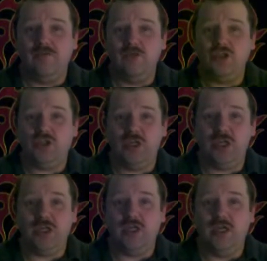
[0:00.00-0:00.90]

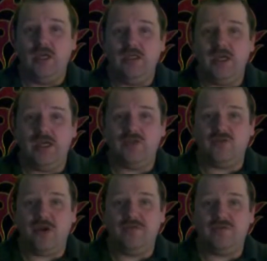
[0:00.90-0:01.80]
machine that
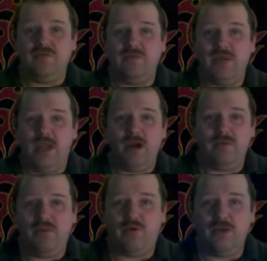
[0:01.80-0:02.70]
drives their
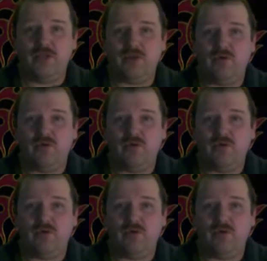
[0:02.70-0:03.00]
points